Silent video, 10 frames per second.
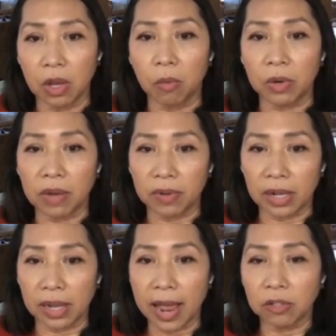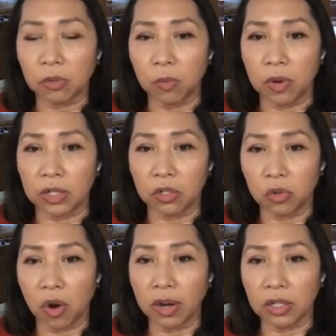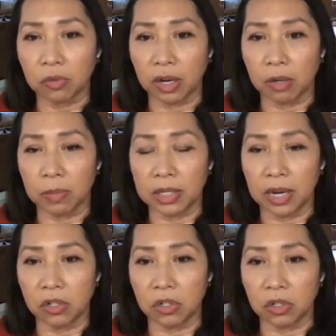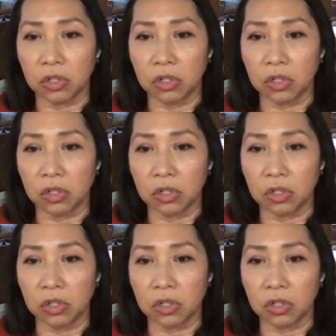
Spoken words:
We have a class 1 strongest recommendation